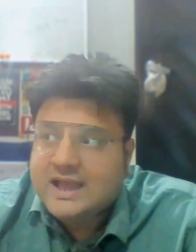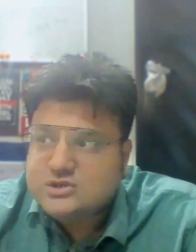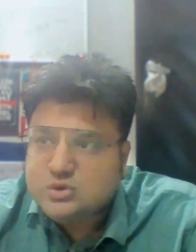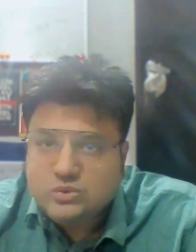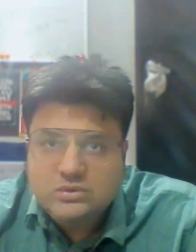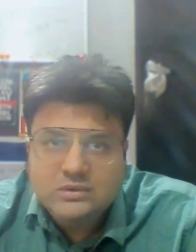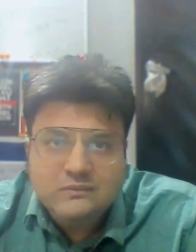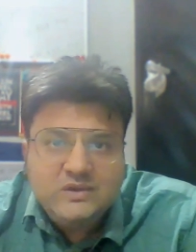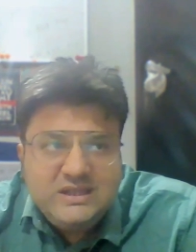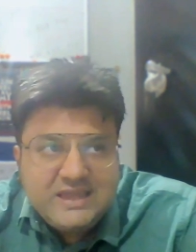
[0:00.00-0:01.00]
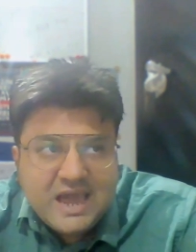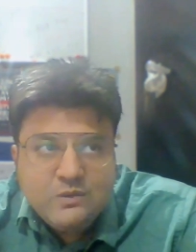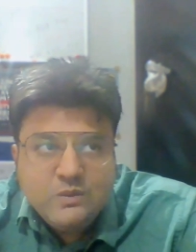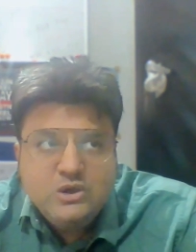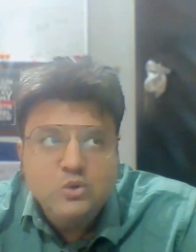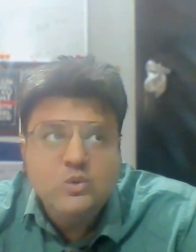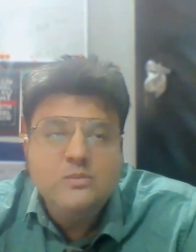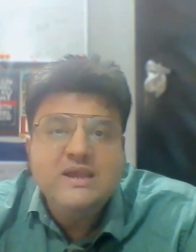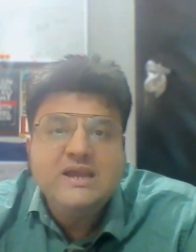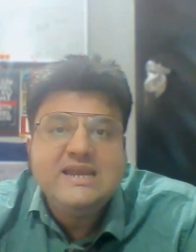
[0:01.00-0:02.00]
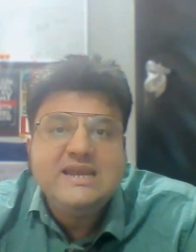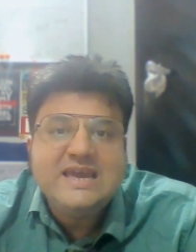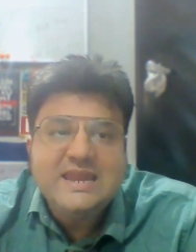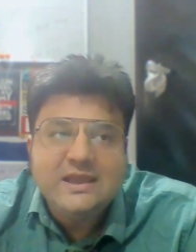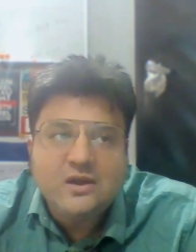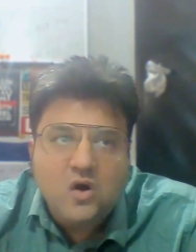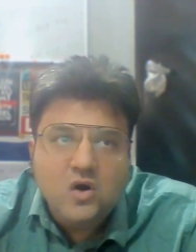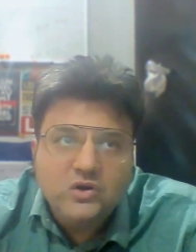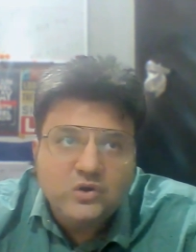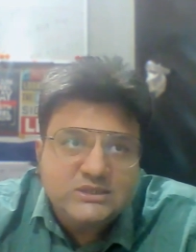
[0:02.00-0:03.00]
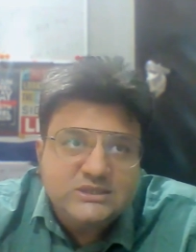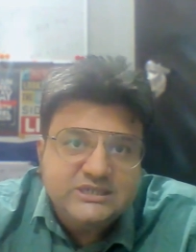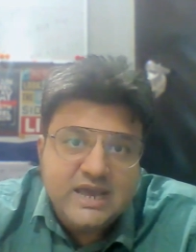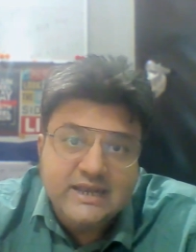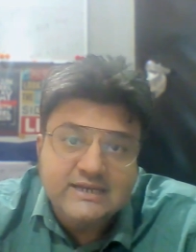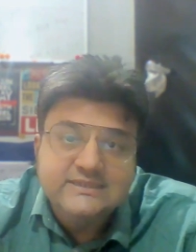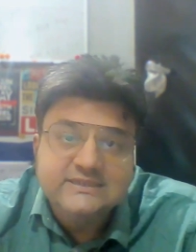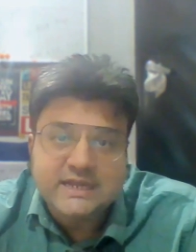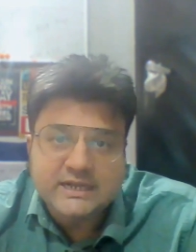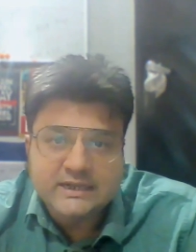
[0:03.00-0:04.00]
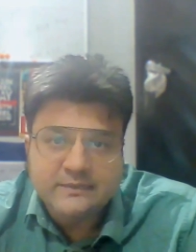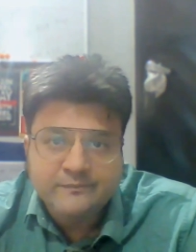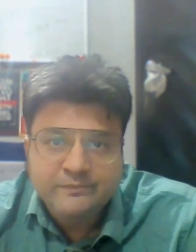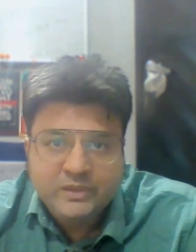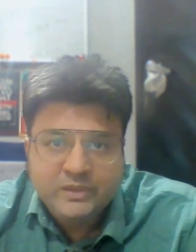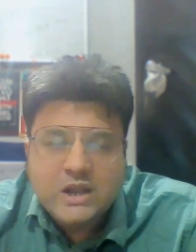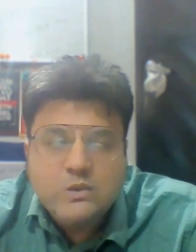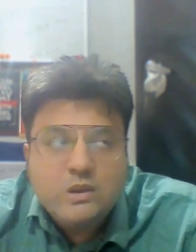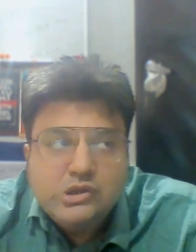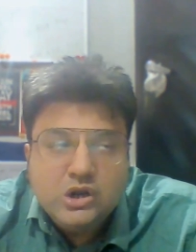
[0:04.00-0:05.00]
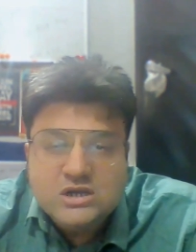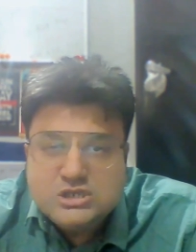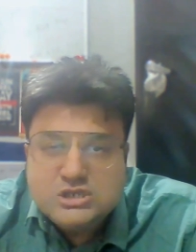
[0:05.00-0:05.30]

and so in that way you will be clearing all your energy channel right when you're